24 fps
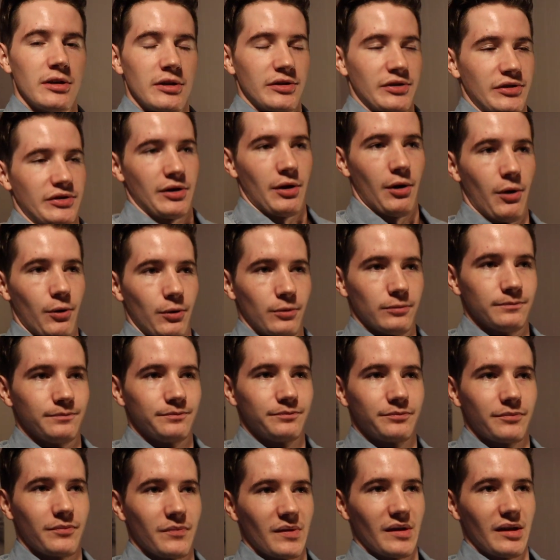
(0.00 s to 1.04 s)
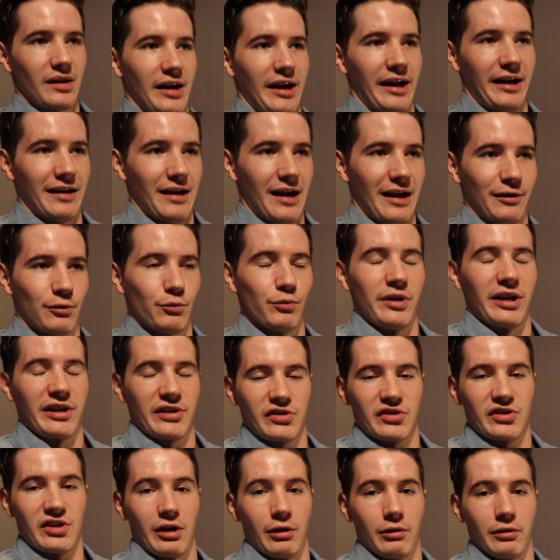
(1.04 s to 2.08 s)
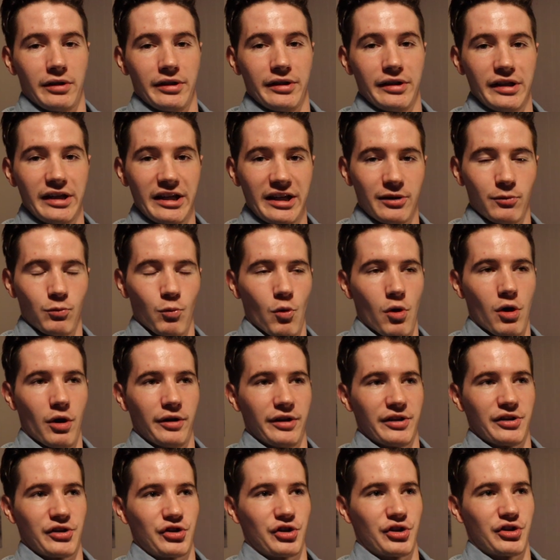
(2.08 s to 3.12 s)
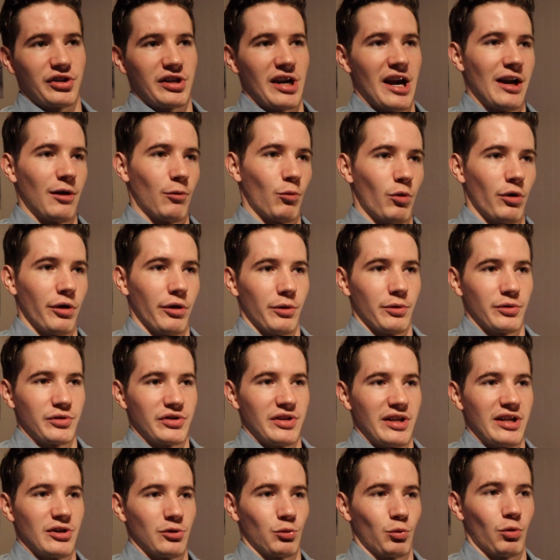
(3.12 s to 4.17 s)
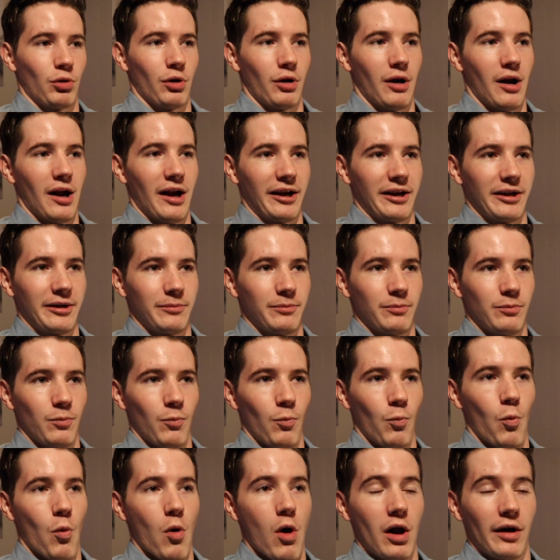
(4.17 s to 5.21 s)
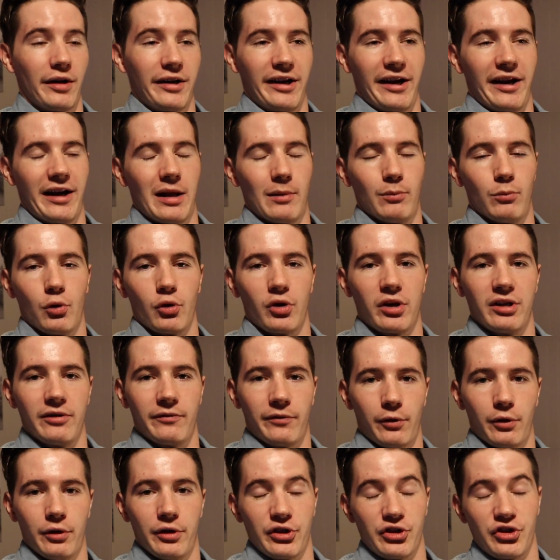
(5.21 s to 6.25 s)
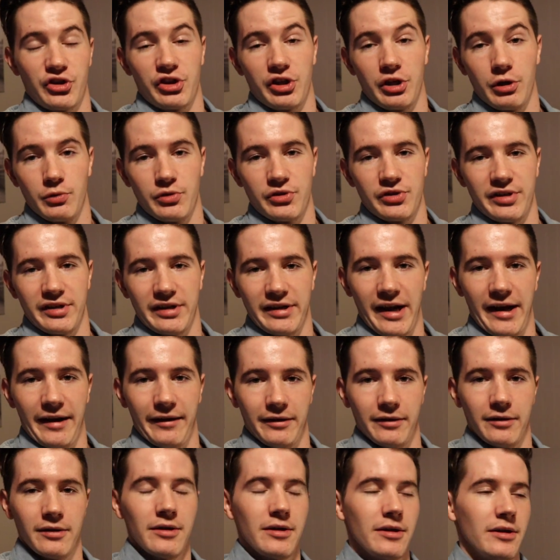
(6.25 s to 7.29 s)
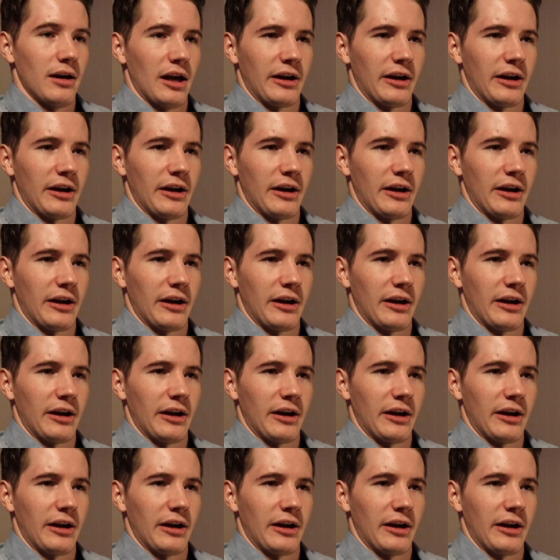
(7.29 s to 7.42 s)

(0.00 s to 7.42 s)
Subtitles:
So, and I don't necessarily need one. It's just kind of one of those things where I want it and I'm looking for an excuse to get it.